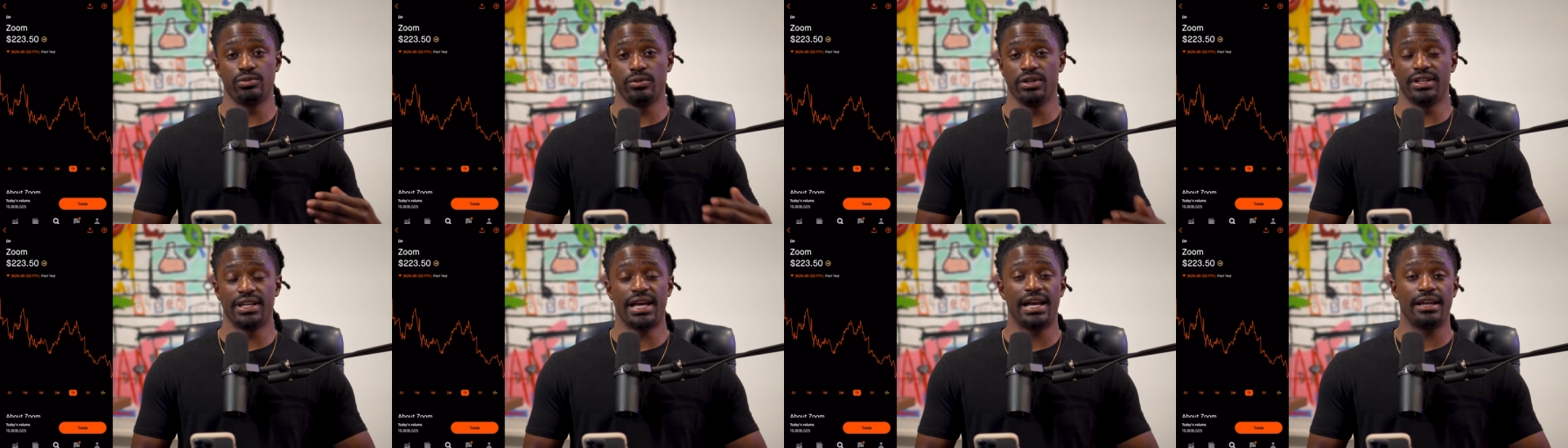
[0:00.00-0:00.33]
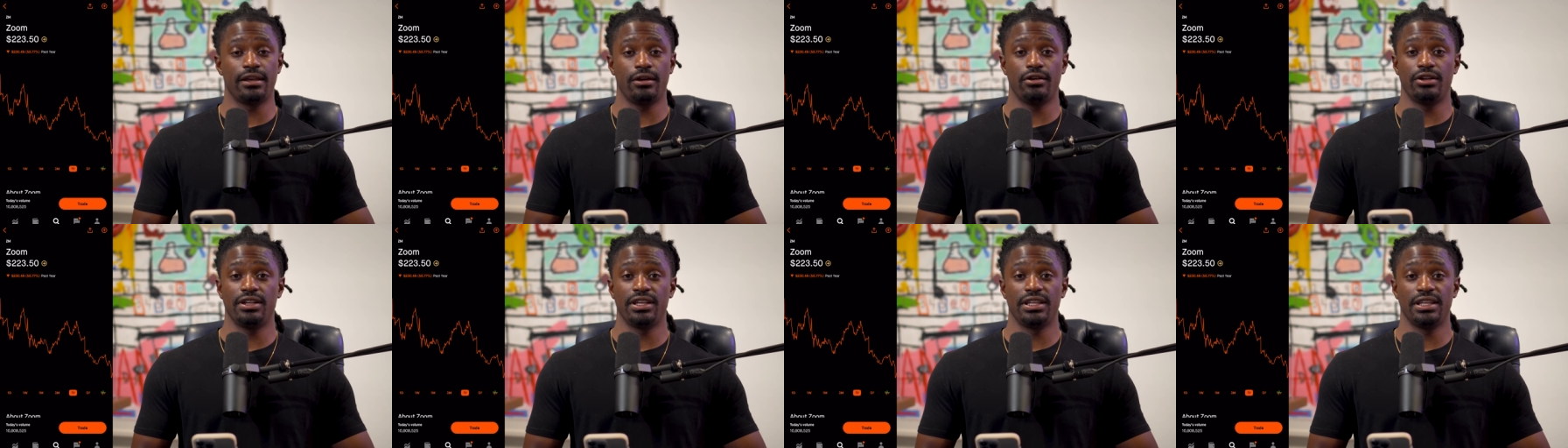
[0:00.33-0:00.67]
We're not
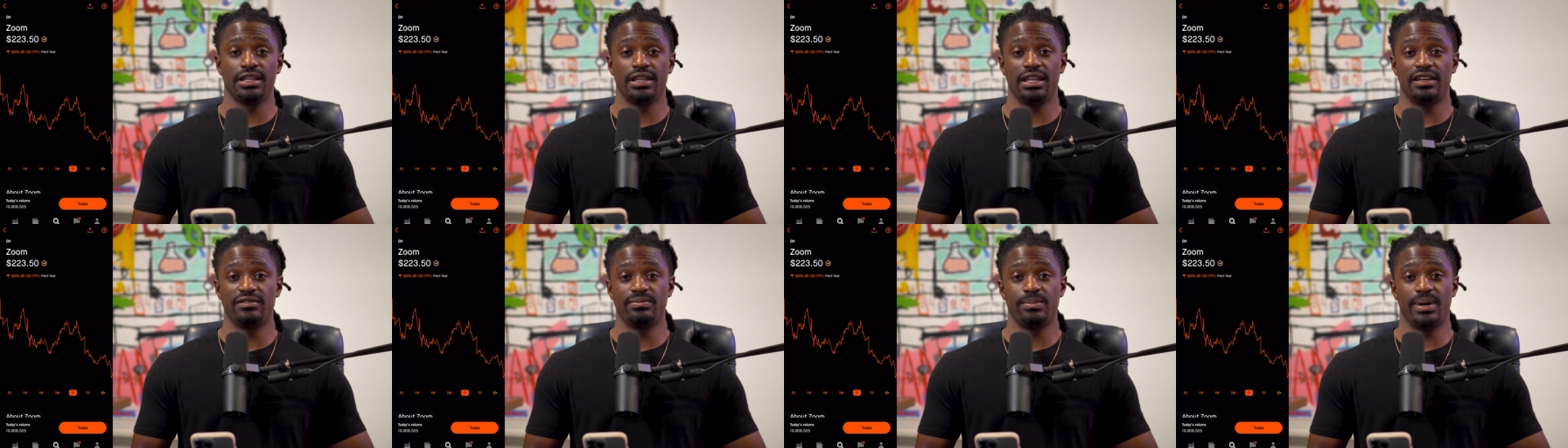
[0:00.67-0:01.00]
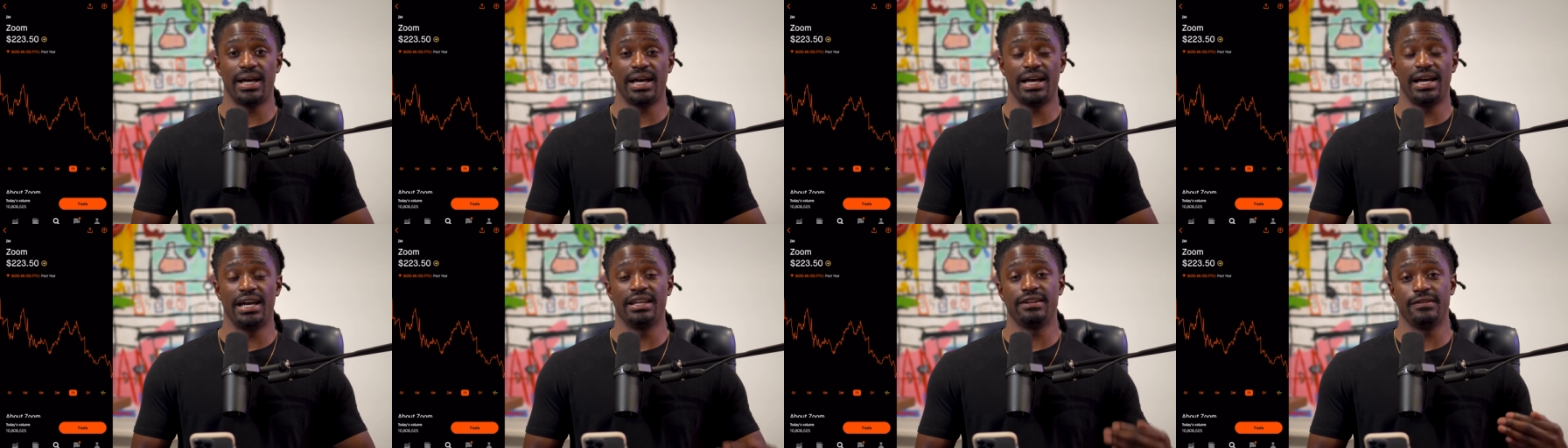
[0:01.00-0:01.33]
gonna get left
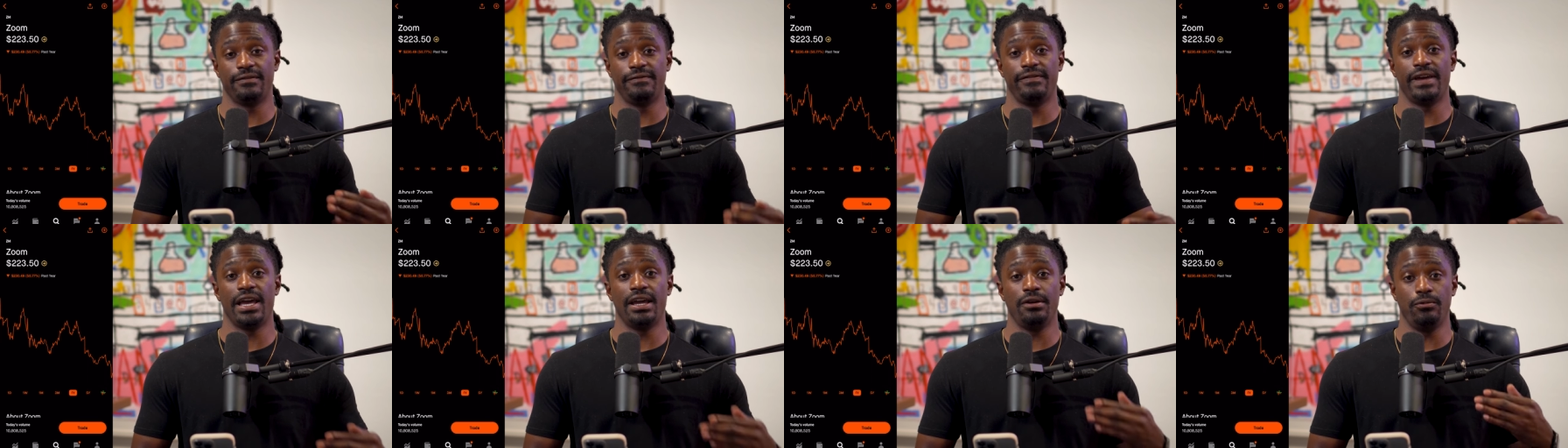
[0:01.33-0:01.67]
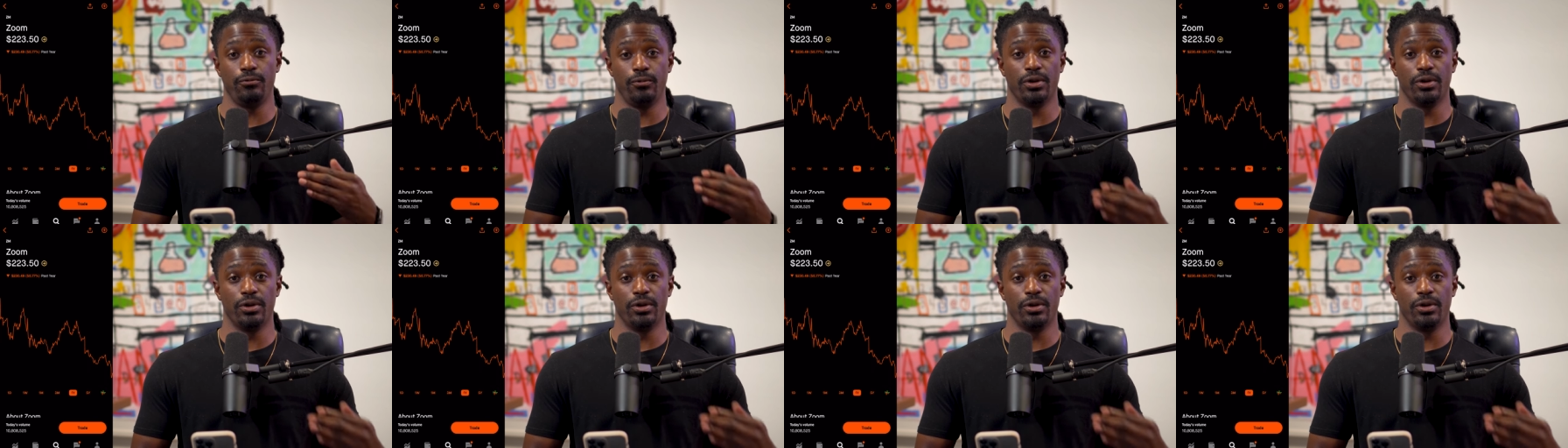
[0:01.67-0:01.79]
behind. In fact,